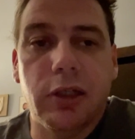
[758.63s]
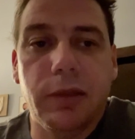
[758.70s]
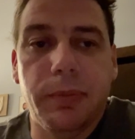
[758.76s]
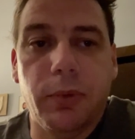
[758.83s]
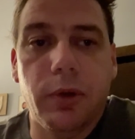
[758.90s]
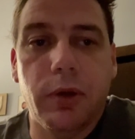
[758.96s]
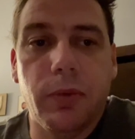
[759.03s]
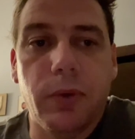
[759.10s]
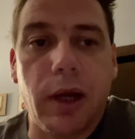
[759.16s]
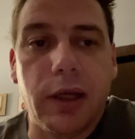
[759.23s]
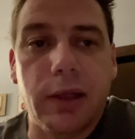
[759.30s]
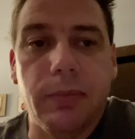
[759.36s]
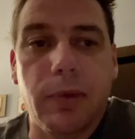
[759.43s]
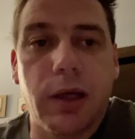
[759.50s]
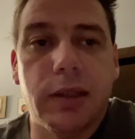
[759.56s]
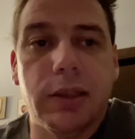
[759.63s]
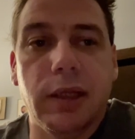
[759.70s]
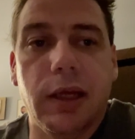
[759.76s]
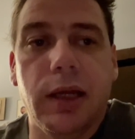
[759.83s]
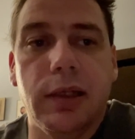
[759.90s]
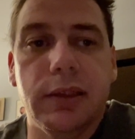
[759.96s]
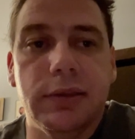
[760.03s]
to the point where I can
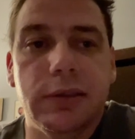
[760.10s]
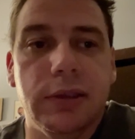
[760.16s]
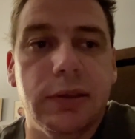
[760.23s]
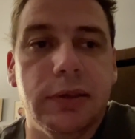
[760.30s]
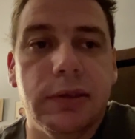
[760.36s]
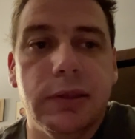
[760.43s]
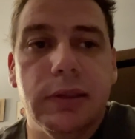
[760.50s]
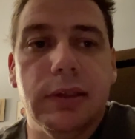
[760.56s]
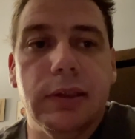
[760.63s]
monetize and